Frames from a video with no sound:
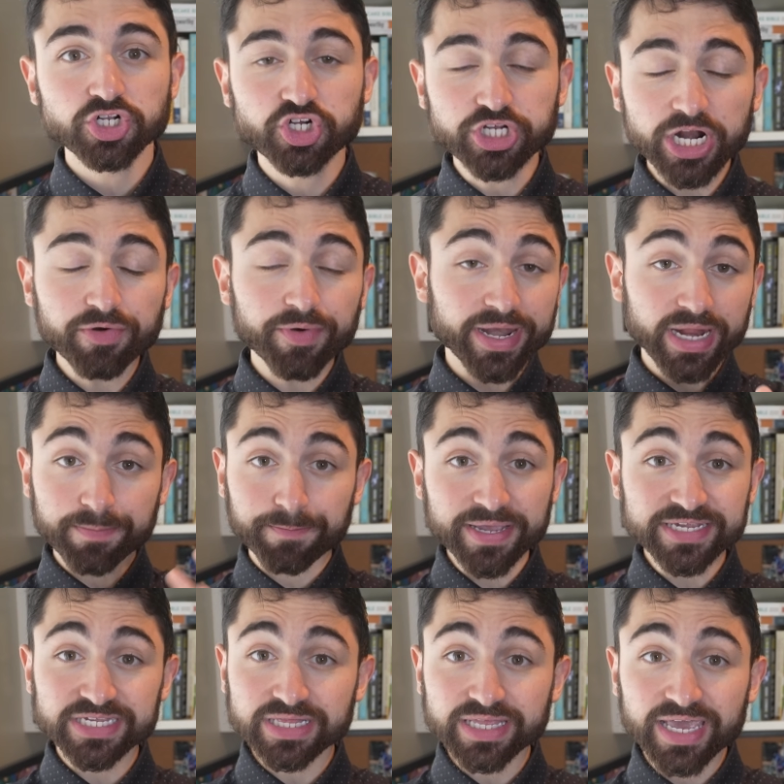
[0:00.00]
generating
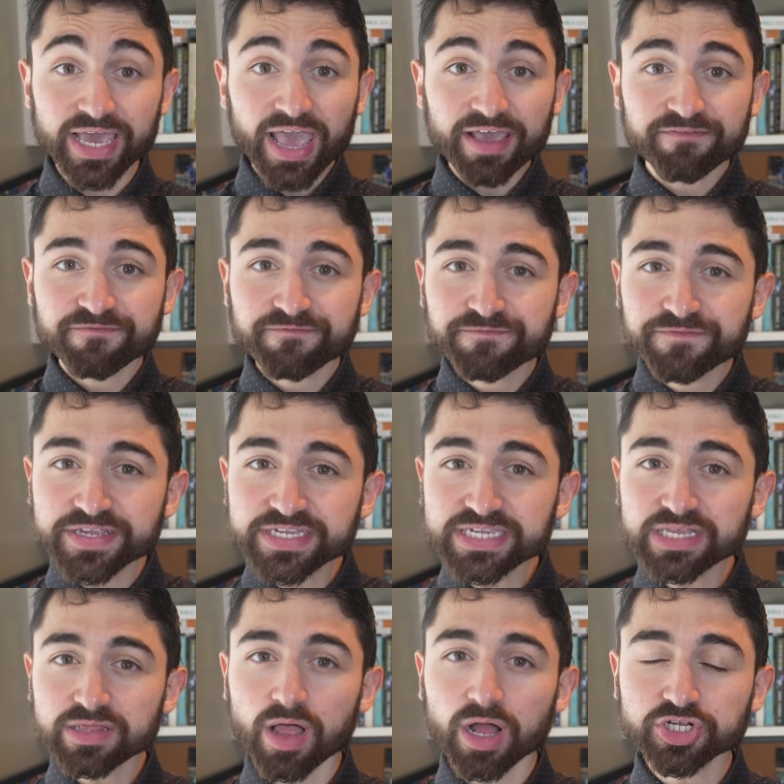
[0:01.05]
basically a
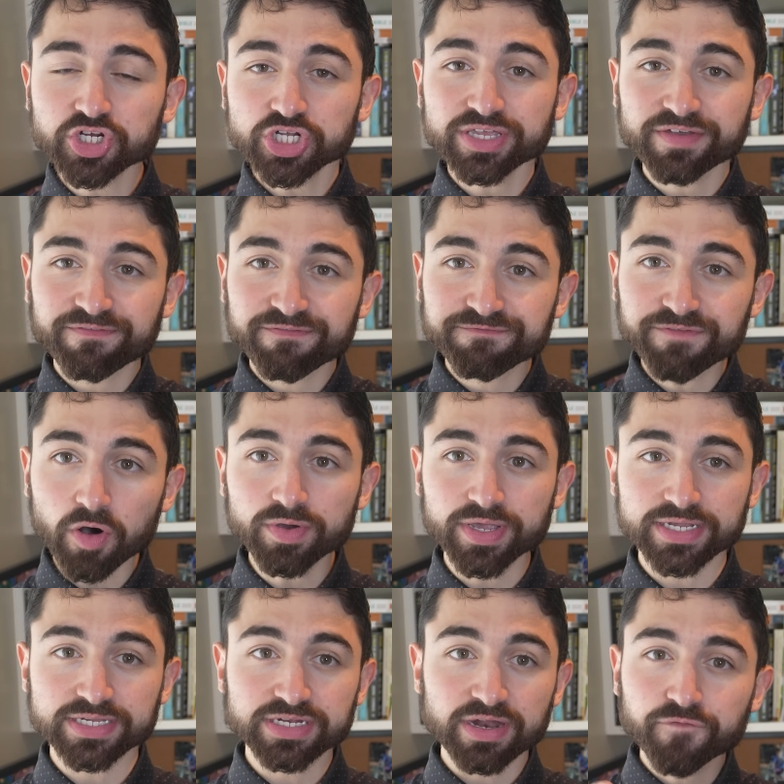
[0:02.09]
physiologically focused,